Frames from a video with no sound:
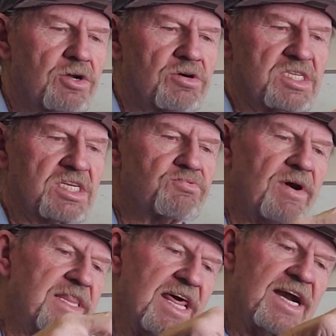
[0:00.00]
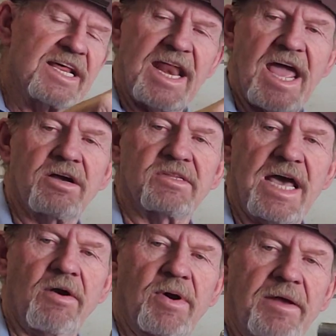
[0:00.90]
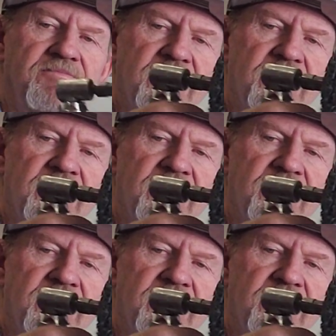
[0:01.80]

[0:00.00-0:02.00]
goes this way and then at an angle that way.